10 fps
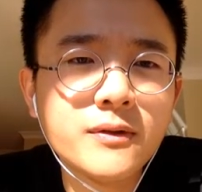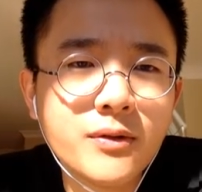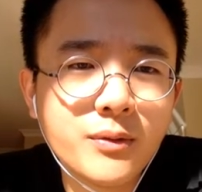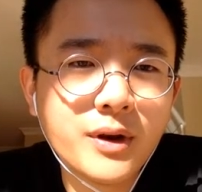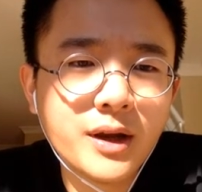
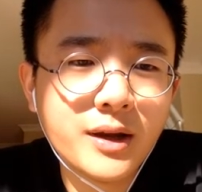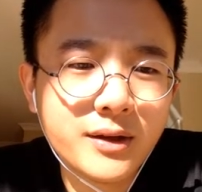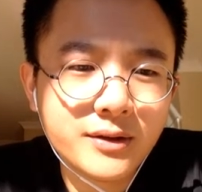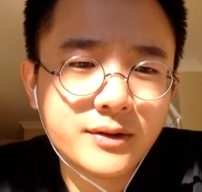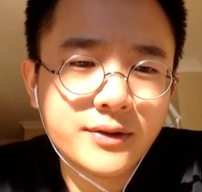3,
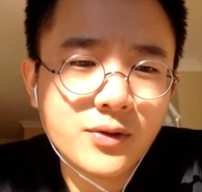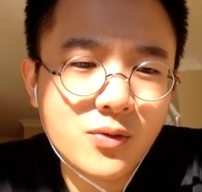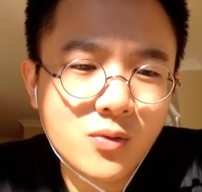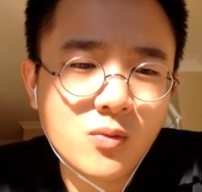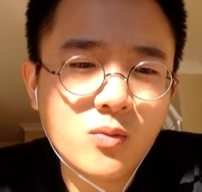
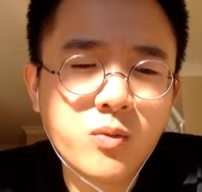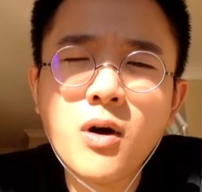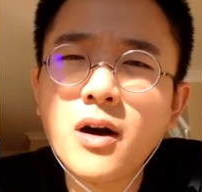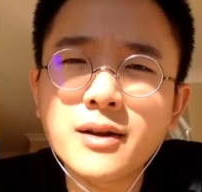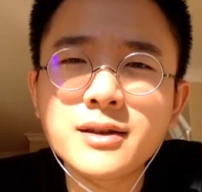2,
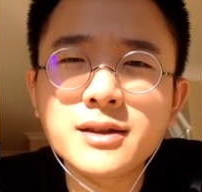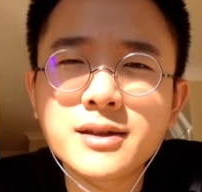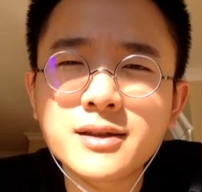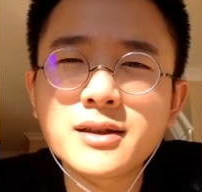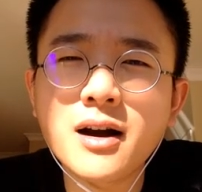1,
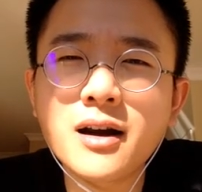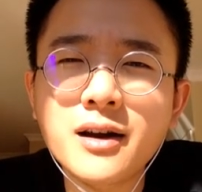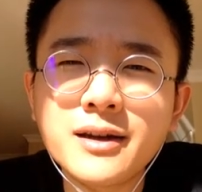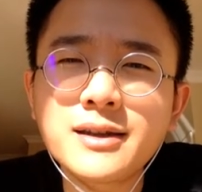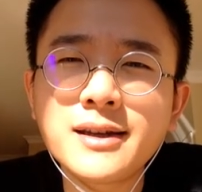
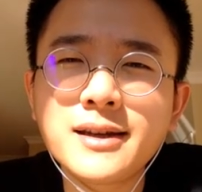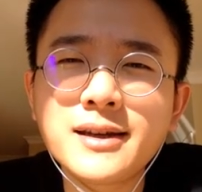start.